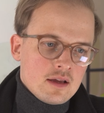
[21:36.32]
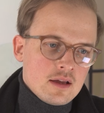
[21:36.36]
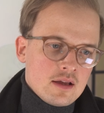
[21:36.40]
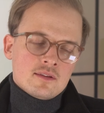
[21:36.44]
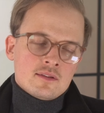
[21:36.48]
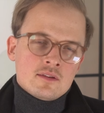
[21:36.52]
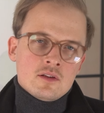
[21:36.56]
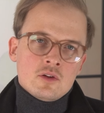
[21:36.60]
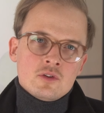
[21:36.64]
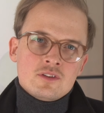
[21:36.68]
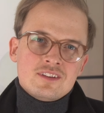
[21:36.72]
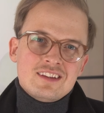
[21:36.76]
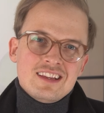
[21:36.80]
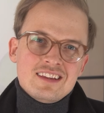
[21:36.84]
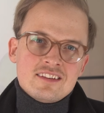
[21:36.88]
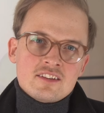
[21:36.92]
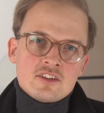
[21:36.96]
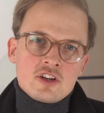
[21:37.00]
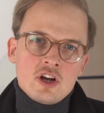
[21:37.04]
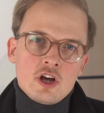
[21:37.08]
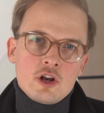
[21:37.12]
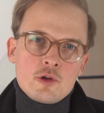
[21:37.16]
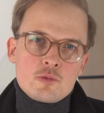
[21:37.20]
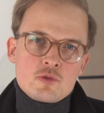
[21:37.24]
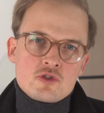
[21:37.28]
So this
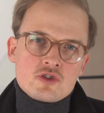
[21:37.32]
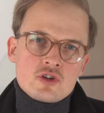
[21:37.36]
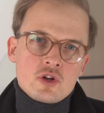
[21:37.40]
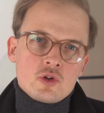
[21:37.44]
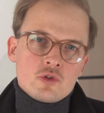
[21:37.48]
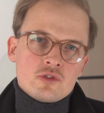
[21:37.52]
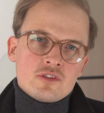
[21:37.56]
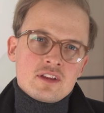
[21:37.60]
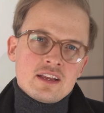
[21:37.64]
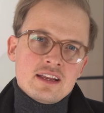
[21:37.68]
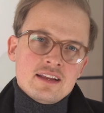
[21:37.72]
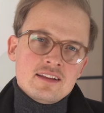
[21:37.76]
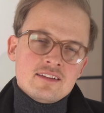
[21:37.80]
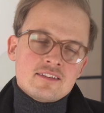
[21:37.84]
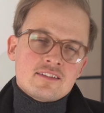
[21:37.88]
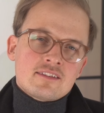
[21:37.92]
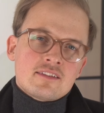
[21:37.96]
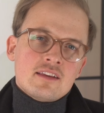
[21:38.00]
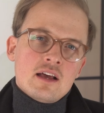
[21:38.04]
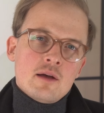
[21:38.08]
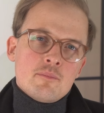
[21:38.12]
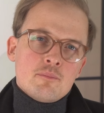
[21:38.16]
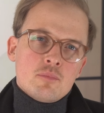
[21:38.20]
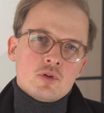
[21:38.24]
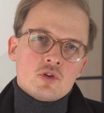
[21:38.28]
column shows the
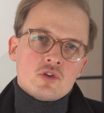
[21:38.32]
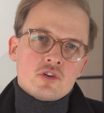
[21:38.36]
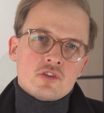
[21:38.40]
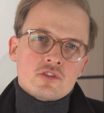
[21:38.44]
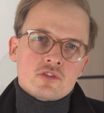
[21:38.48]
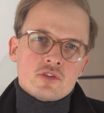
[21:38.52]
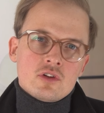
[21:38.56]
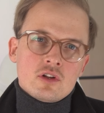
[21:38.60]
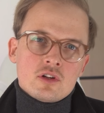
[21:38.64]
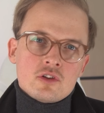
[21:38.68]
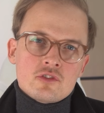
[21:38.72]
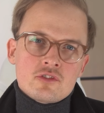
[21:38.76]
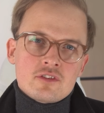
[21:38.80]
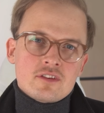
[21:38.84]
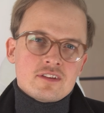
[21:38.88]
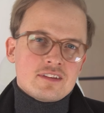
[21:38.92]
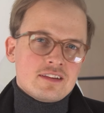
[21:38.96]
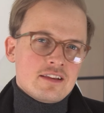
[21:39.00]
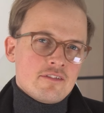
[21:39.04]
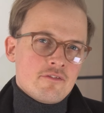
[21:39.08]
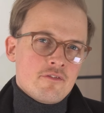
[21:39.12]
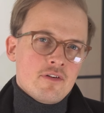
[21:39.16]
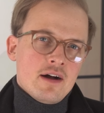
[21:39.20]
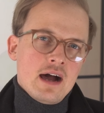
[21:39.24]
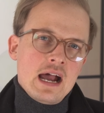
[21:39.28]
in-sample results
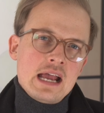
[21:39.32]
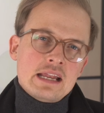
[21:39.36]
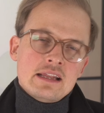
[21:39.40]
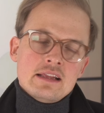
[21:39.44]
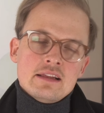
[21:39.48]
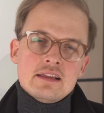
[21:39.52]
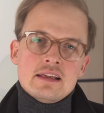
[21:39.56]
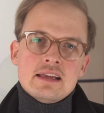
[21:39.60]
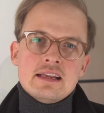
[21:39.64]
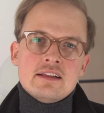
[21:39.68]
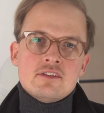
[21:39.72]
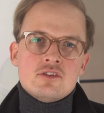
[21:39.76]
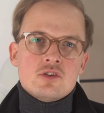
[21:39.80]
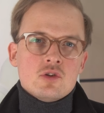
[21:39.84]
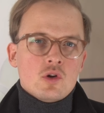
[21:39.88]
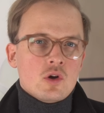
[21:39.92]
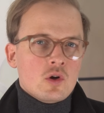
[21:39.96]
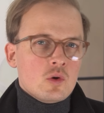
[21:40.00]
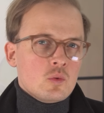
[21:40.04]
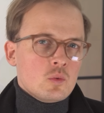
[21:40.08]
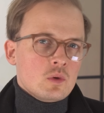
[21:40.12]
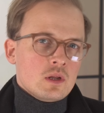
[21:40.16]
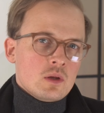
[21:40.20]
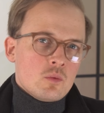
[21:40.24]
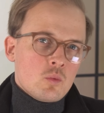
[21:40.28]
divided into
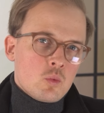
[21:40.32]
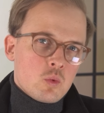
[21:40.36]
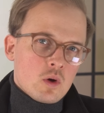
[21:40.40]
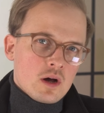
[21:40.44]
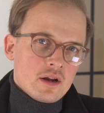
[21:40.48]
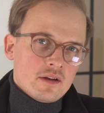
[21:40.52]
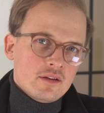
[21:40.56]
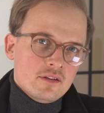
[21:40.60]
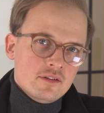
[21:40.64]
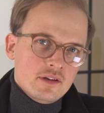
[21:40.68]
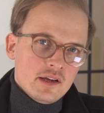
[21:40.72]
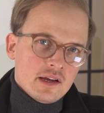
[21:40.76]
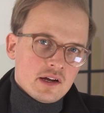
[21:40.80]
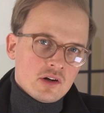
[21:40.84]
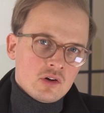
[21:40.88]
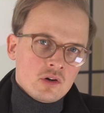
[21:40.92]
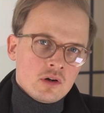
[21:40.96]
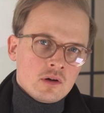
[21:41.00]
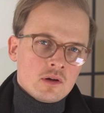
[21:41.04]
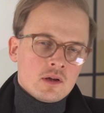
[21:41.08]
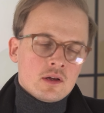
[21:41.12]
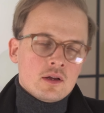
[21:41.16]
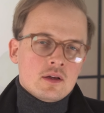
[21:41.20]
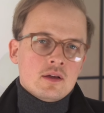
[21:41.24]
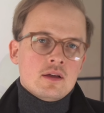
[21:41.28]
only 1 year,
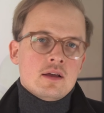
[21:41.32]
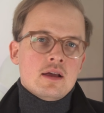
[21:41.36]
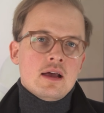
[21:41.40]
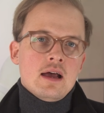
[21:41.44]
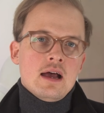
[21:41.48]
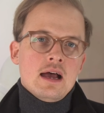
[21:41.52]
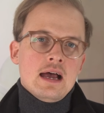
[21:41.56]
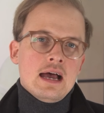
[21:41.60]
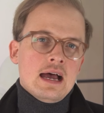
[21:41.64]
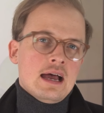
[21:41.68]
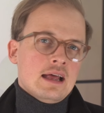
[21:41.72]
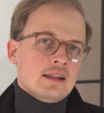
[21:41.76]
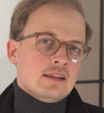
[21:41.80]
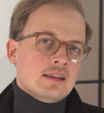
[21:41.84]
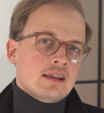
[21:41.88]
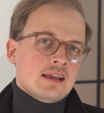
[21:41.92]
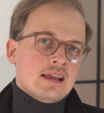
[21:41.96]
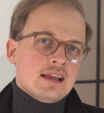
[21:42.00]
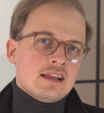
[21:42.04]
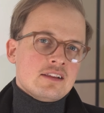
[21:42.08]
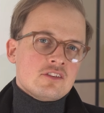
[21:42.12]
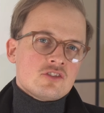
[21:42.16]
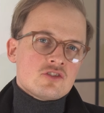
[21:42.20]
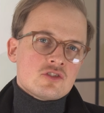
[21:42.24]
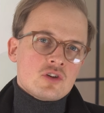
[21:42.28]
and
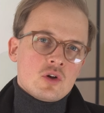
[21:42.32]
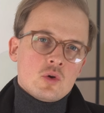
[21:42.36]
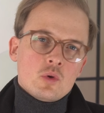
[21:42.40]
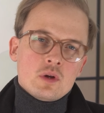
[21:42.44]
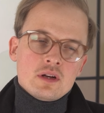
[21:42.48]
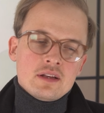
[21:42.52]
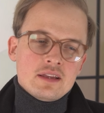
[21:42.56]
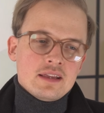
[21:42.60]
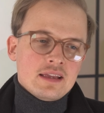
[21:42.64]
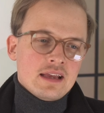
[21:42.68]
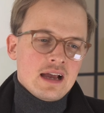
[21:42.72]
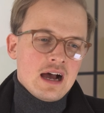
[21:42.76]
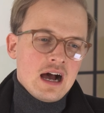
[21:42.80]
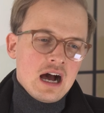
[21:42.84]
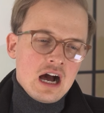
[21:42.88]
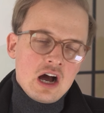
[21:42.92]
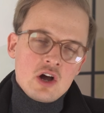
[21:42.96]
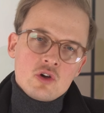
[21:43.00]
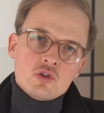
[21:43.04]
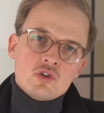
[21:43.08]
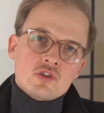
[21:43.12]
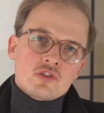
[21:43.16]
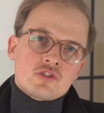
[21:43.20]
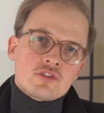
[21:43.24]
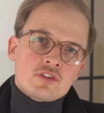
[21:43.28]
it's showing the
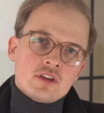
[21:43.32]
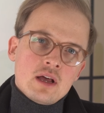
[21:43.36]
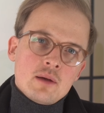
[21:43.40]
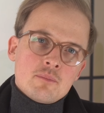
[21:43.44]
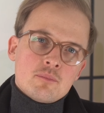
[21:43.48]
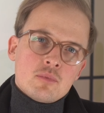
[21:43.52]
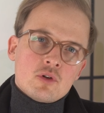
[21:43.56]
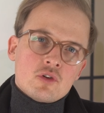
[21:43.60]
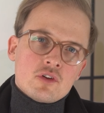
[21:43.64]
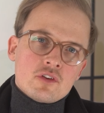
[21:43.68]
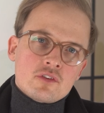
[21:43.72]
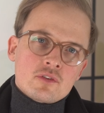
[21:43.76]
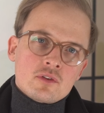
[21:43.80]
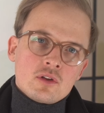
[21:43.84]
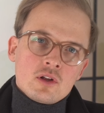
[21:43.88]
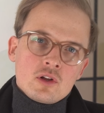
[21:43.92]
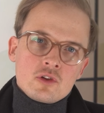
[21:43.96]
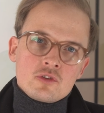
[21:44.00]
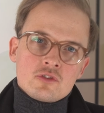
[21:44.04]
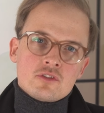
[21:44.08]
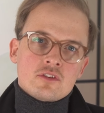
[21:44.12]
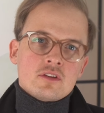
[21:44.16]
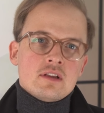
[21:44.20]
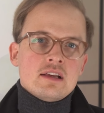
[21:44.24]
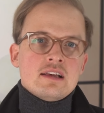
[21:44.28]
out-of-sample
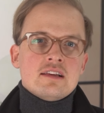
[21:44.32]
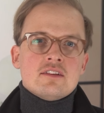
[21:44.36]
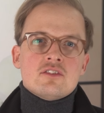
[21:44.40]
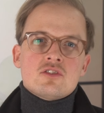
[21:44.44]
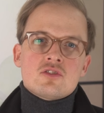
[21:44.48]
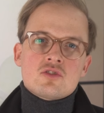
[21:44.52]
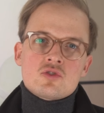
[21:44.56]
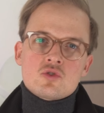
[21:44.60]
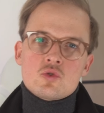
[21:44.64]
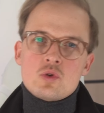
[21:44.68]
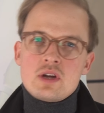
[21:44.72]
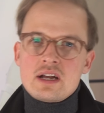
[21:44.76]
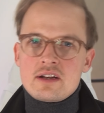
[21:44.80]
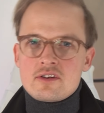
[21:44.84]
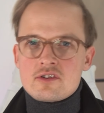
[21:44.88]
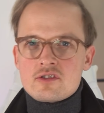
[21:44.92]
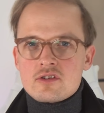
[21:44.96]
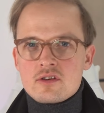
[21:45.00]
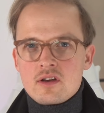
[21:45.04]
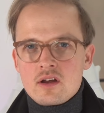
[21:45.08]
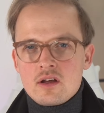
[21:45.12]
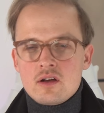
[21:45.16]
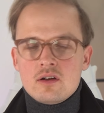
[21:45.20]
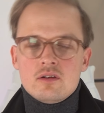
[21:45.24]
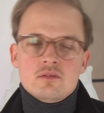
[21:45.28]
results
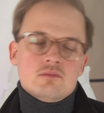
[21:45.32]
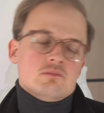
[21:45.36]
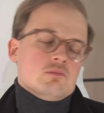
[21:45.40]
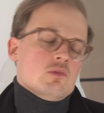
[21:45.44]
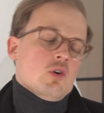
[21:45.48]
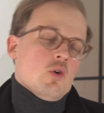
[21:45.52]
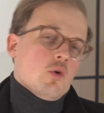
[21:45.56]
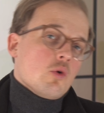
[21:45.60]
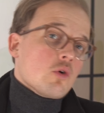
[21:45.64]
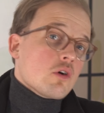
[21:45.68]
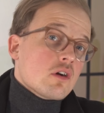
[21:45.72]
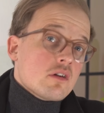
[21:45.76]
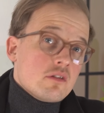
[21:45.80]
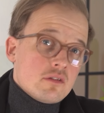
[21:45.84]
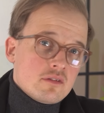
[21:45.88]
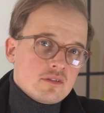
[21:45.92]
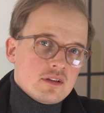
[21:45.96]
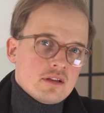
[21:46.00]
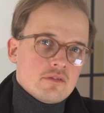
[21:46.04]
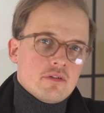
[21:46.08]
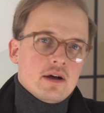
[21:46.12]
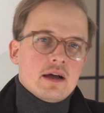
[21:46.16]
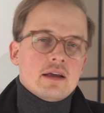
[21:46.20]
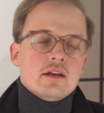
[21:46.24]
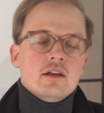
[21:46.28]
stretched or
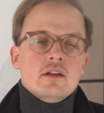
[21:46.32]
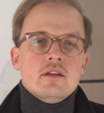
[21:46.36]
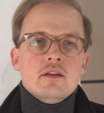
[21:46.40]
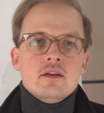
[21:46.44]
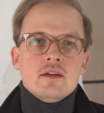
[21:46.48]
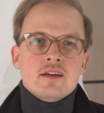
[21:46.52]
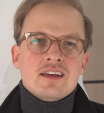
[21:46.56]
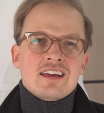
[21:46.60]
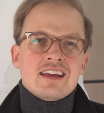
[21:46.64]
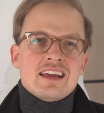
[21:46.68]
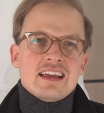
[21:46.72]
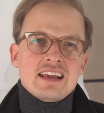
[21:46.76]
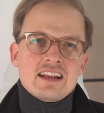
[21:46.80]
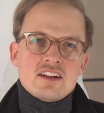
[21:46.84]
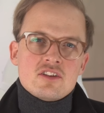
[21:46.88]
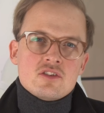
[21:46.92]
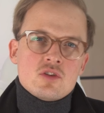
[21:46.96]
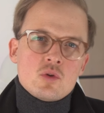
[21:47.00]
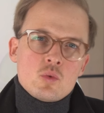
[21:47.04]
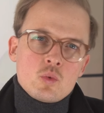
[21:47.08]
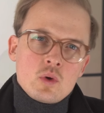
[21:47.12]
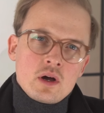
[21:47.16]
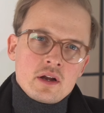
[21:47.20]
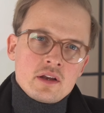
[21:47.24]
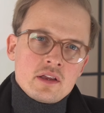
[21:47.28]
divided
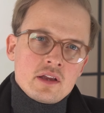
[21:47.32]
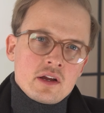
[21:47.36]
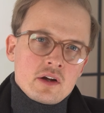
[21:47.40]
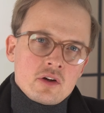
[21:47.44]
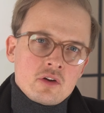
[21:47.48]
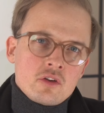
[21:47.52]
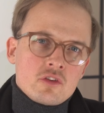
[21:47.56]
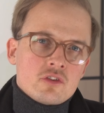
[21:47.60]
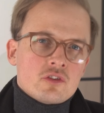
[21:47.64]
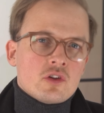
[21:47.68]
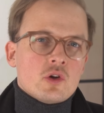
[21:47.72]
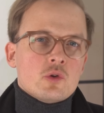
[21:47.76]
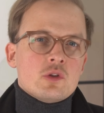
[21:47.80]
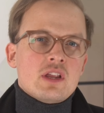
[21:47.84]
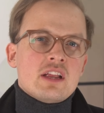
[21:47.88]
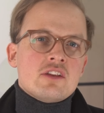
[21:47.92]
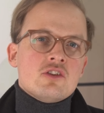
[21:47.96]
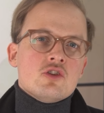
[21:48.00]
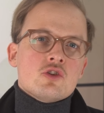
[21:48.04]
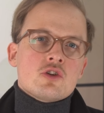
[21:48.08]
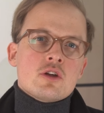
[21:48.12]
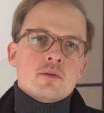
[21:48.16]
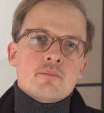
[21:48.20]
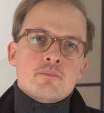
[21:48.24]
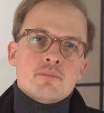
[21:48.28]
into 1 year, so
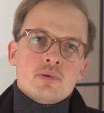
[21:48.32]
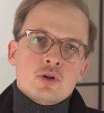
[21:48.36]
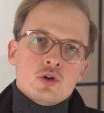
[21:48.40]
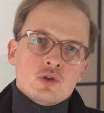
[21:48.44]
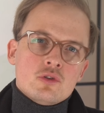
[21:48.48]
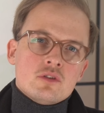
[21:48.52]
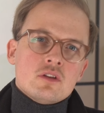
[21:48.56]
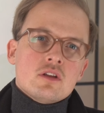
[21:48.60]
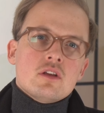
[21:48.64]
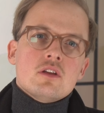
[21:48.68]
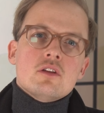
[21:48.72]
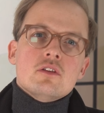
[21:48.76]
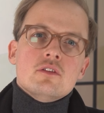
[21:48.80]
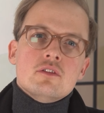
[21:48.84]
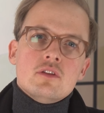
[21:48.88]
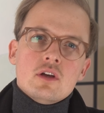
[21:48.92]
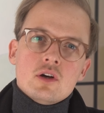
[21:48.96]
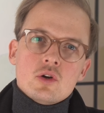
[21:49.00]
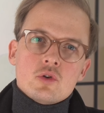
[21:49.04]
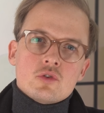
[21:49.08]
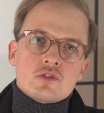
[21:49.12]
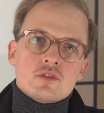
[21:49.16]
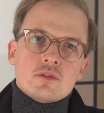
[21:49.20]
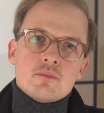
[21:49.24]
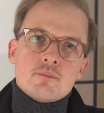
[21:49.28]
that you can put
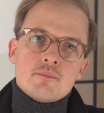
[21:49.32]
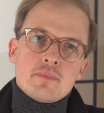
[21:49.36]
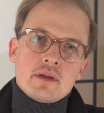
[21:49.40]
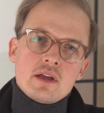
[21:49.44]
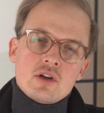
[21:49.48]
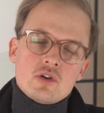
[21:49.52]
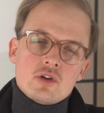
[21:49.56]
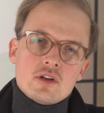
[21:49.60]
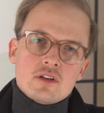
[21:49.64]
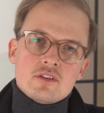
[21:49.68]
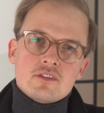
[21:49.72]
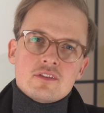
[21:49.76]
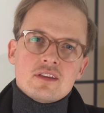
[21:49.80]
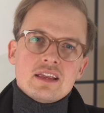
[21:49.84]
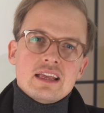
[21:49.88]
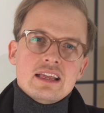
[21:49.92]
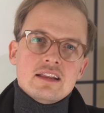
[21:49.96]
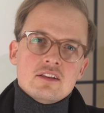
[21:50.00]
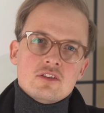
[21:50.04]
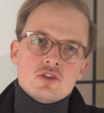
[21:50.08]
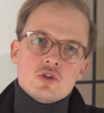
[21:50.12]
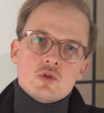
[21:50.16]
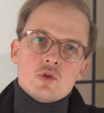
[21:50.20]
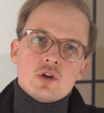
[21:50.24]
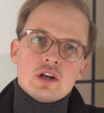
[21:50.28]
those periods
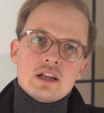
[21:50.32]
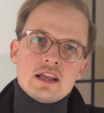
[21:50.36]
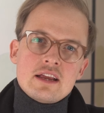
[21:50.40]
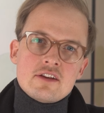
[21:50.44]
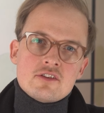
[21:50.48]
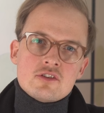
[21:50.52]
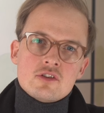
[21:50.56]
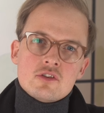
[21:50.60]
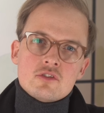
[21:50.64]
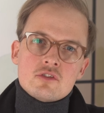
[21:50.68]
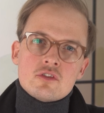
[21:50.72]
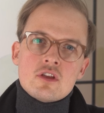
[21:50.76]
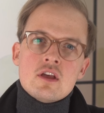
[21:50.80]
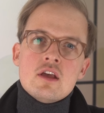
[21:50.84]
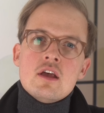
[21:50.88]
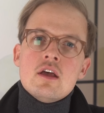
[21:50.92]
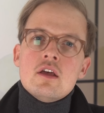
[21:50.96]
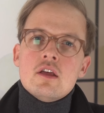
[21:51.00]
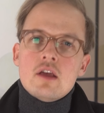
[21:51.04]
into relations